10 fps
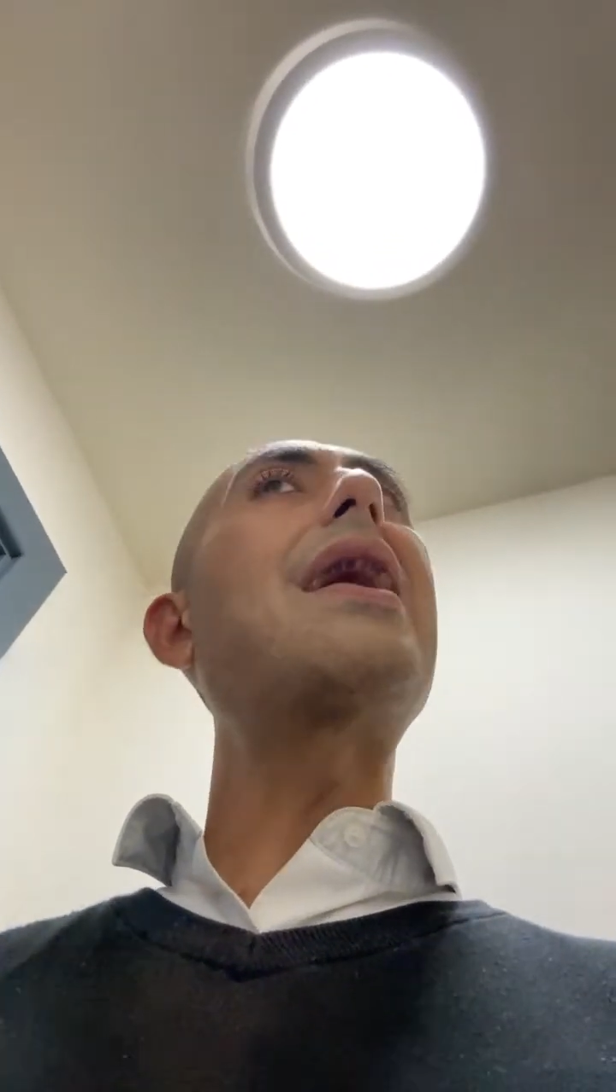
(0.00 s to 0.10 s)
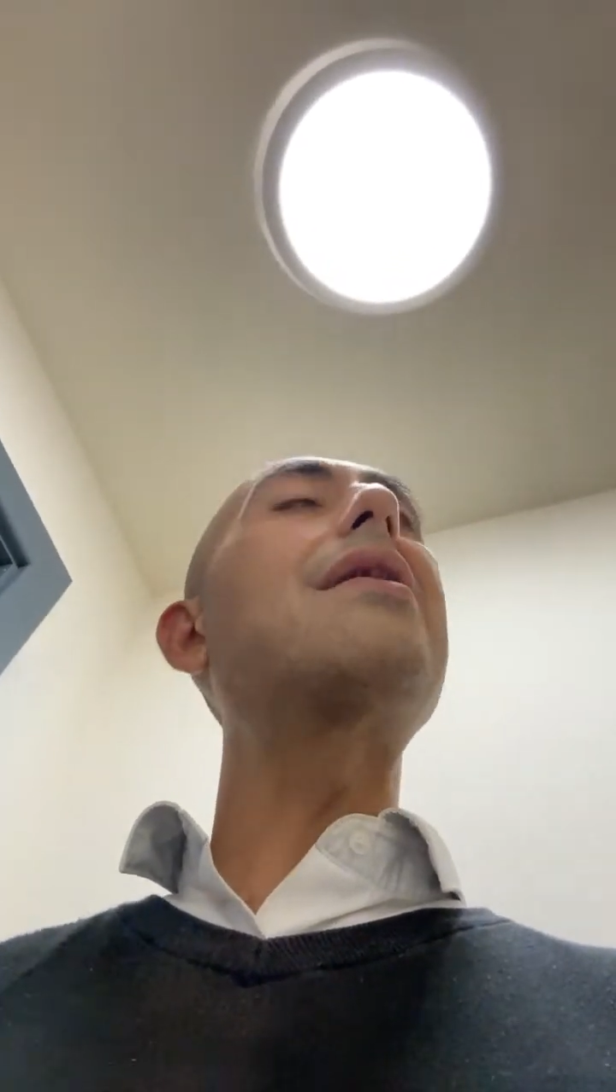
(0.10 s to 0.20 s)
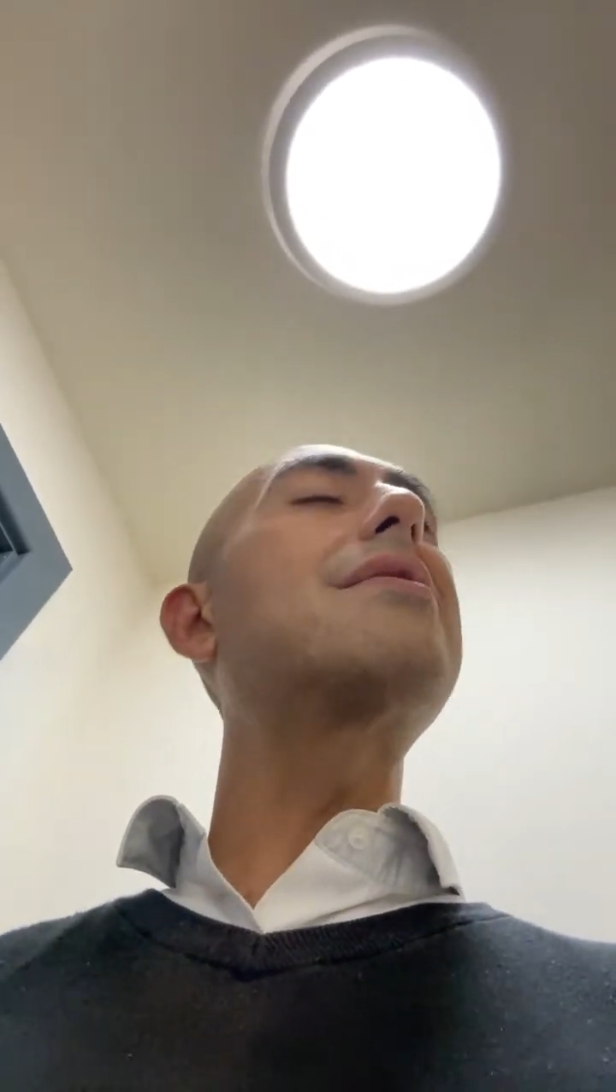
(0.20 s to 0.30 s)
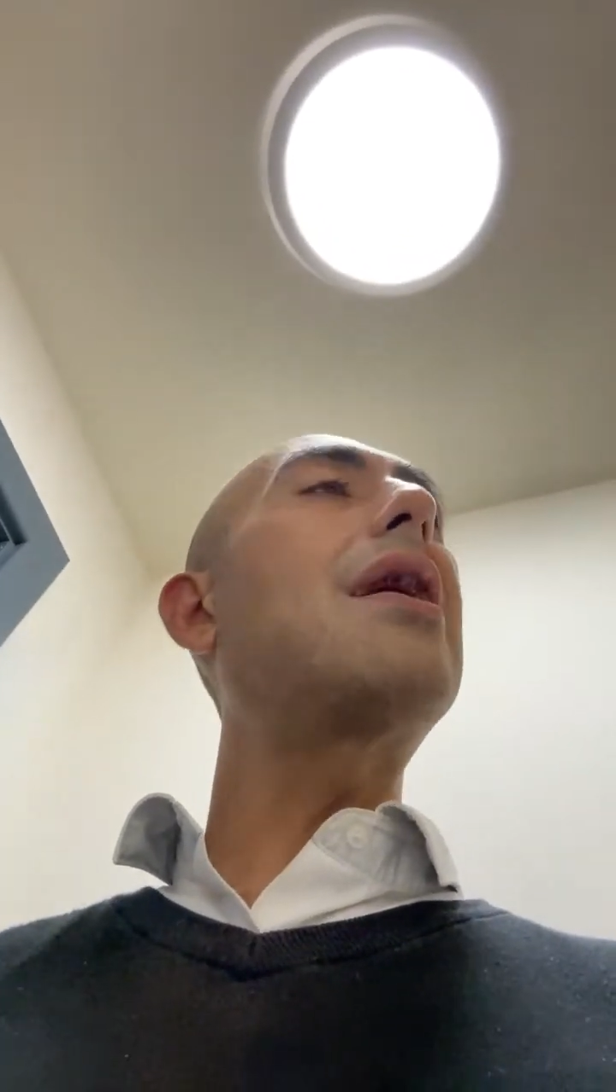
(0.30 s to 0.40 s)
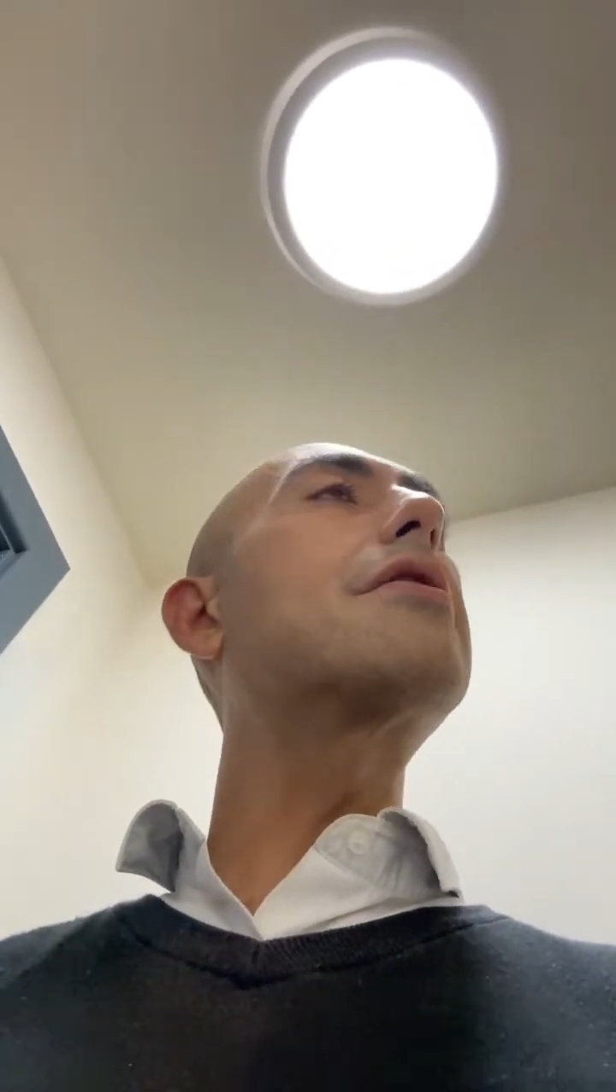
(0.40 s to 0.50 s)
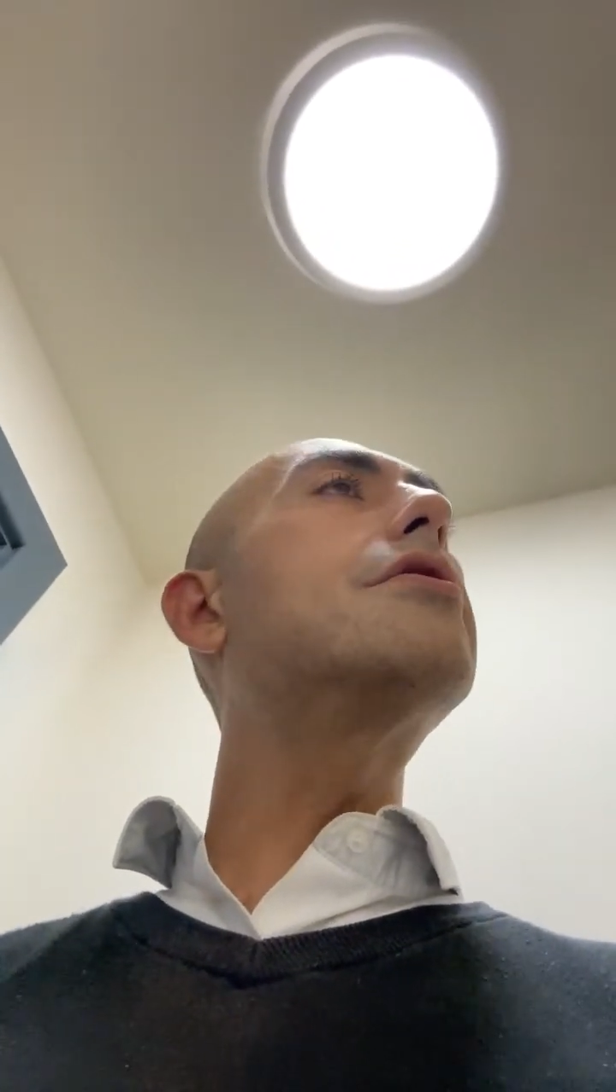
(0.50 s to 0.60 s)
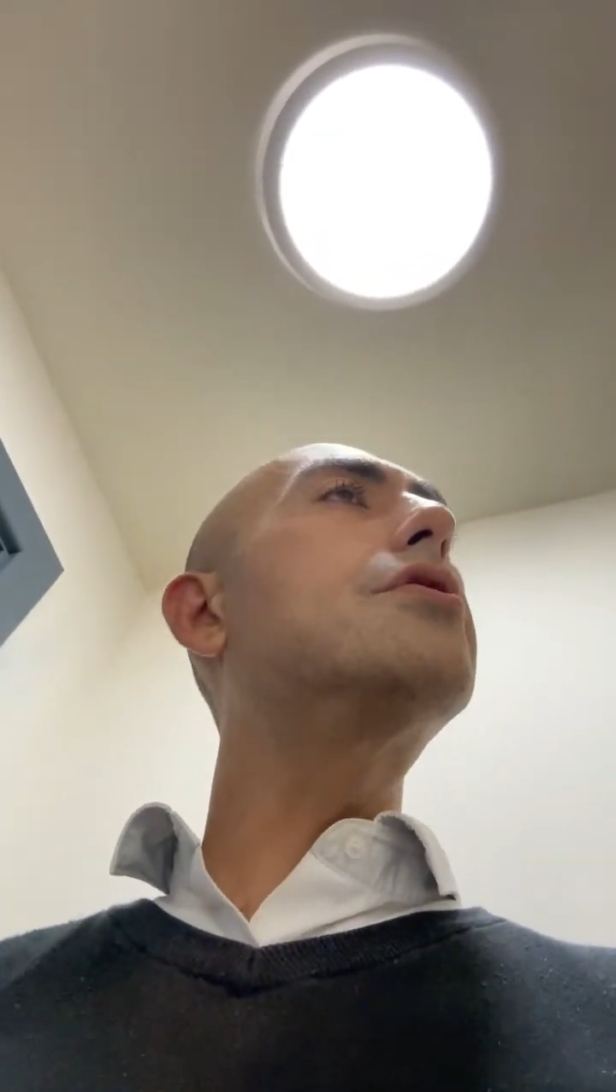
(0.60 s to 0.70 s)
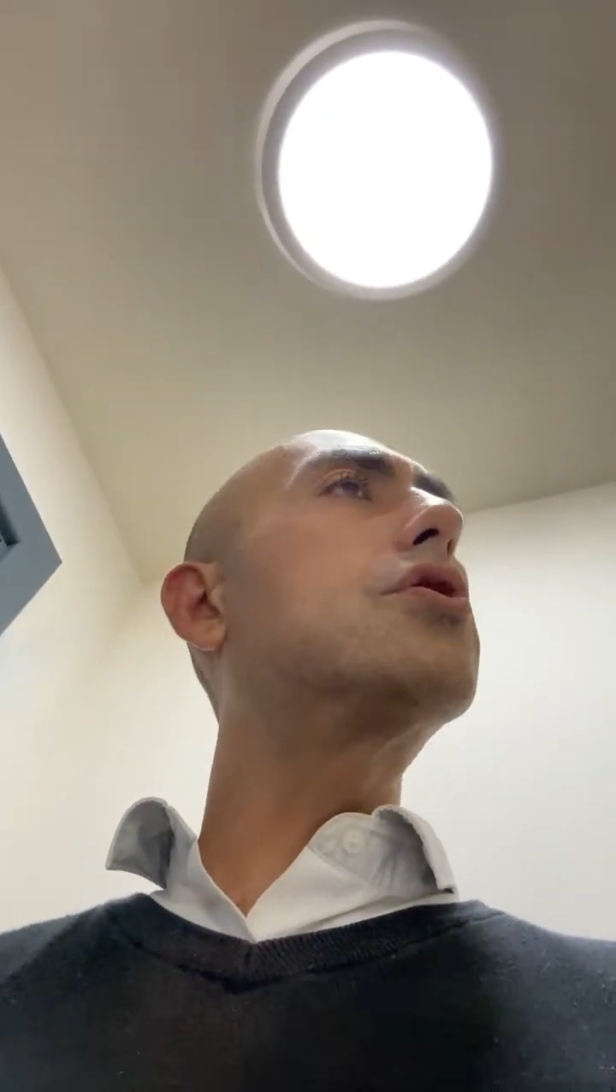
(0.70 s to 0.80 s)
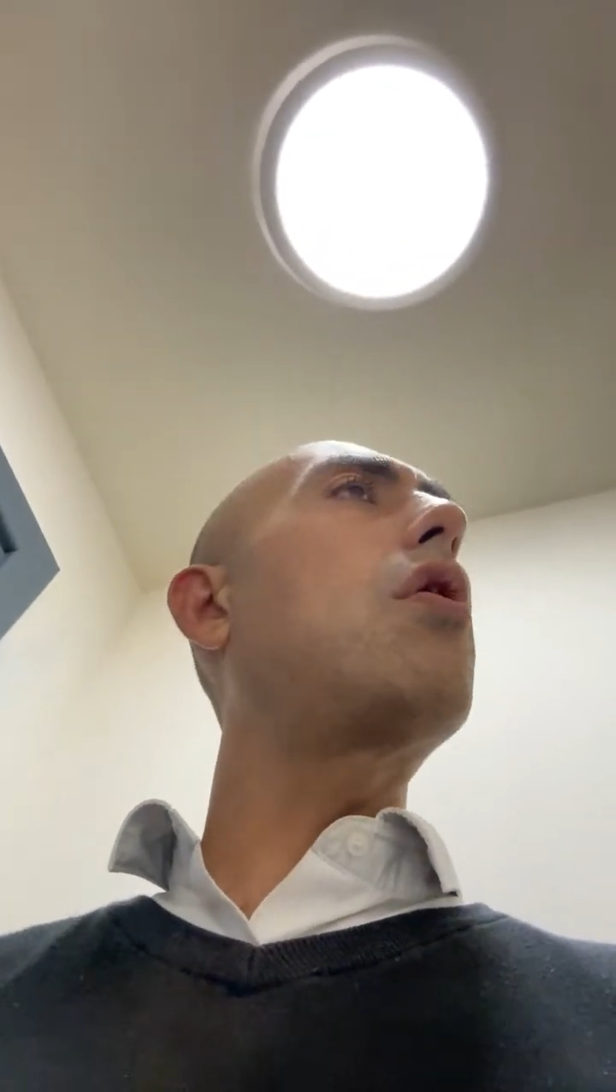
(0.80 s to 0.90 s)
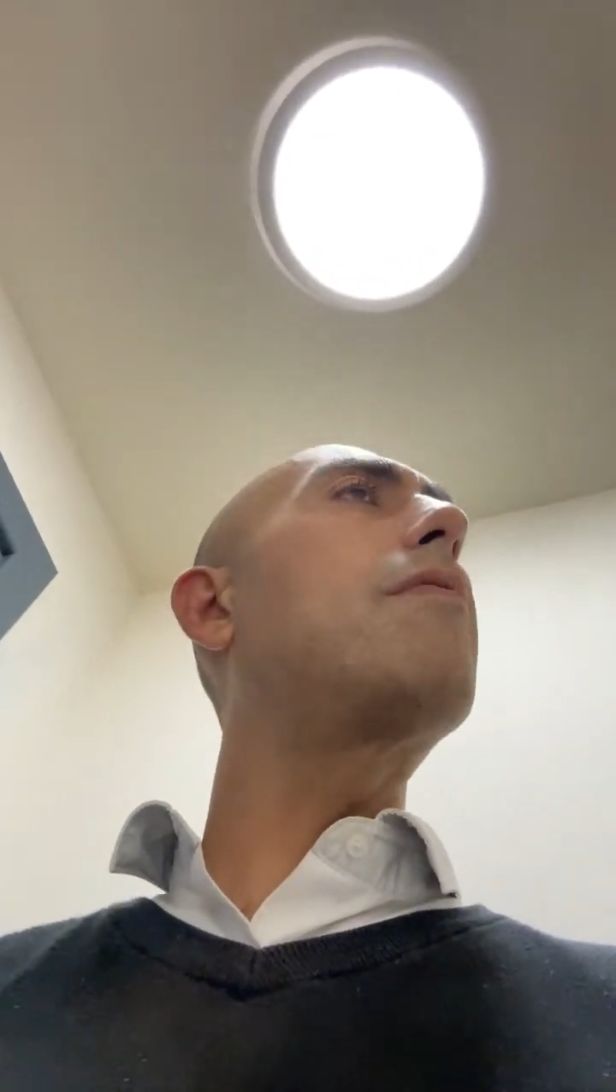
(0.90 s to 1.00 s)
that
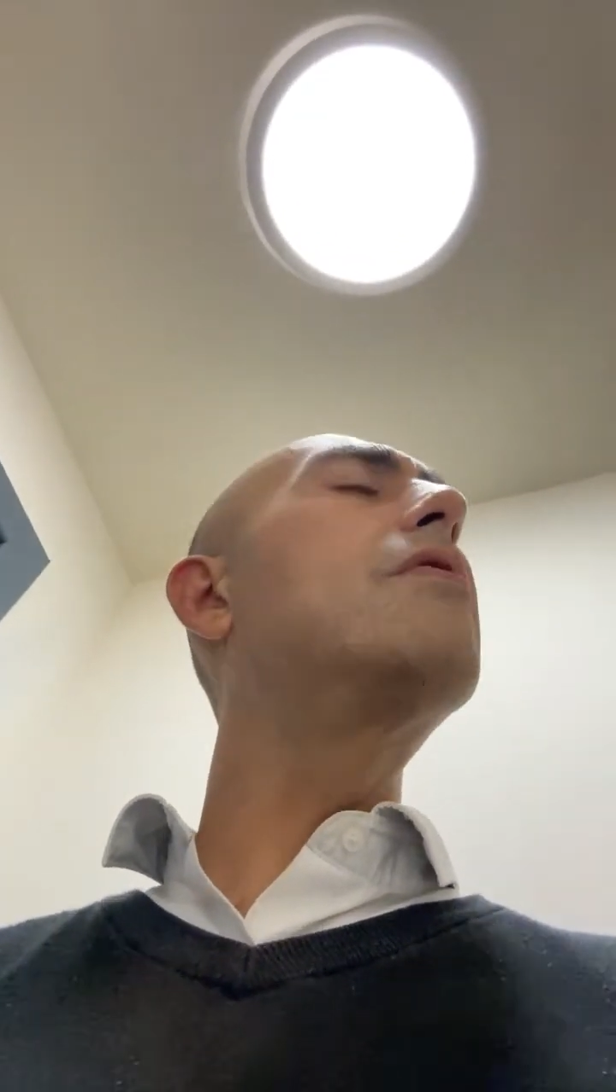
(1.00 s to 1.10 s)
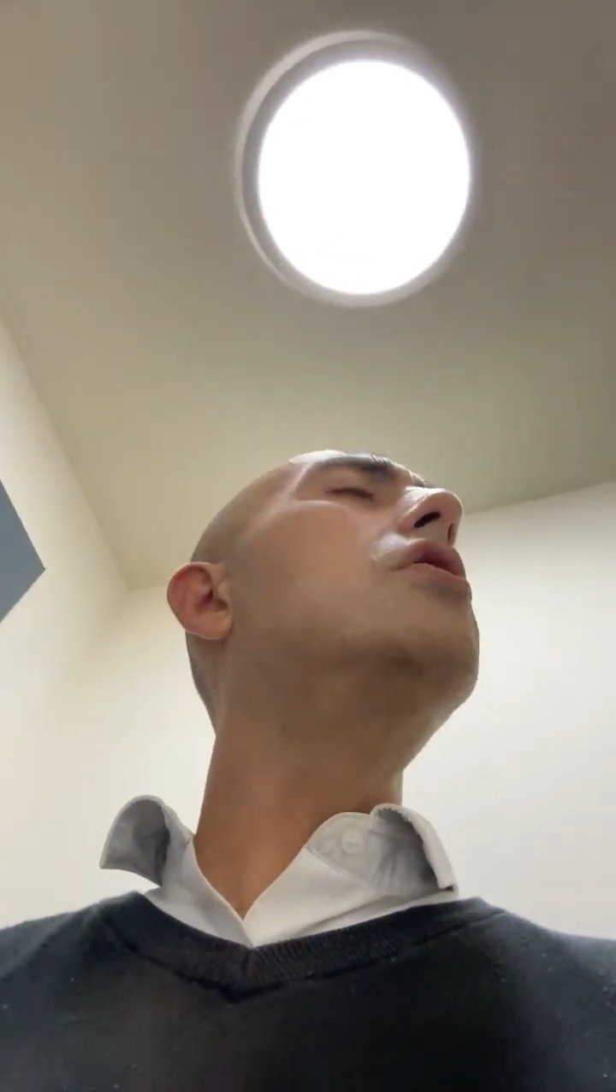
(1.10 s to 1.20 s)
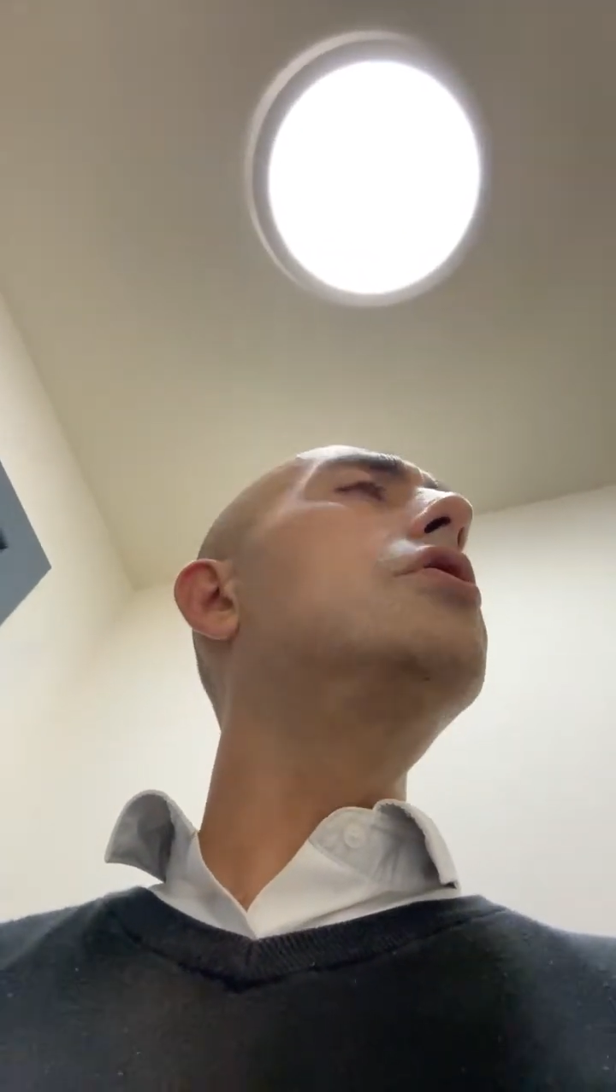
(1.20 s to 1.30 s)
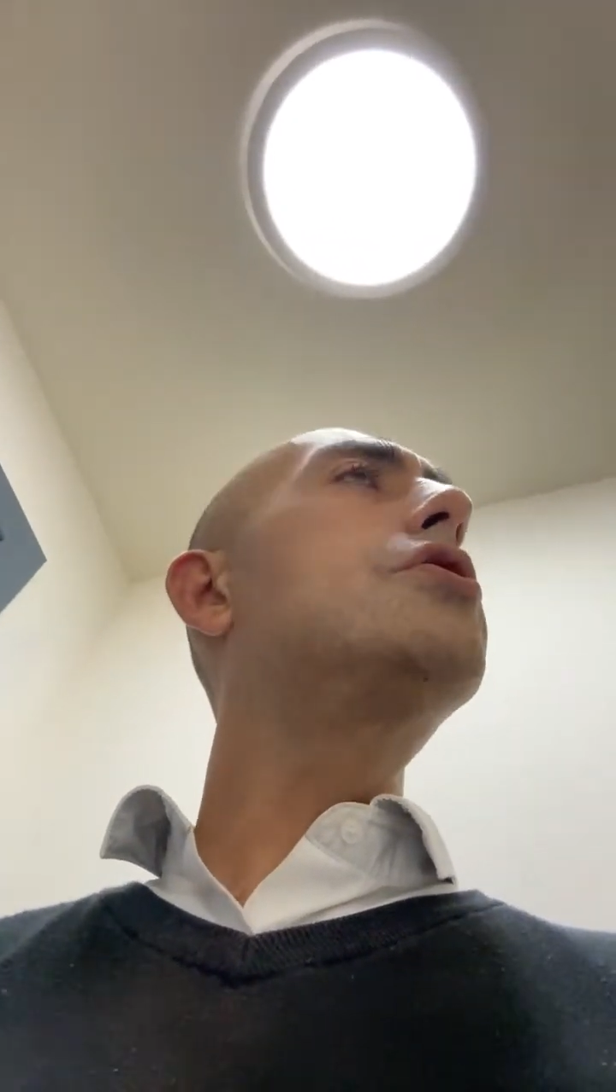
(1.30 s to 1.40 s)
could solve